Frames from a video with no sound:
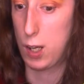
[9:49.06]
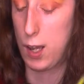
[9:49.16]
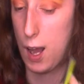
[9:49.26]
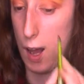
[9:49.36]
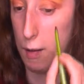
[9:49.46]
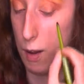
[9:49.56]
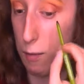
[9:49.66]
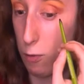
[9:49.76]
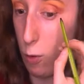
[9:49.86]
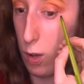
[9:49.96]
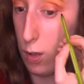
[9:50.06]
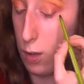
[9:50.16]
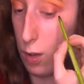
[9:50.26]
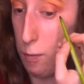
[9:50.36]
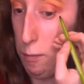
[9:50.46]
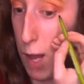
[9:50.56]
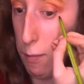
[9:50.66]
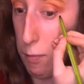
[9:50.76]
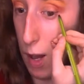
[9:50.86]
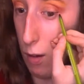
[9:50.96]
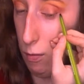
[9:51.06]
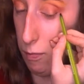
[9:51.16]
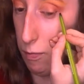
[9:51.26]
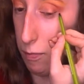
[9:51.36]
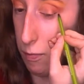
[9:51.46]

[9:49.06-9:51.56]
yeah, I'm going to map out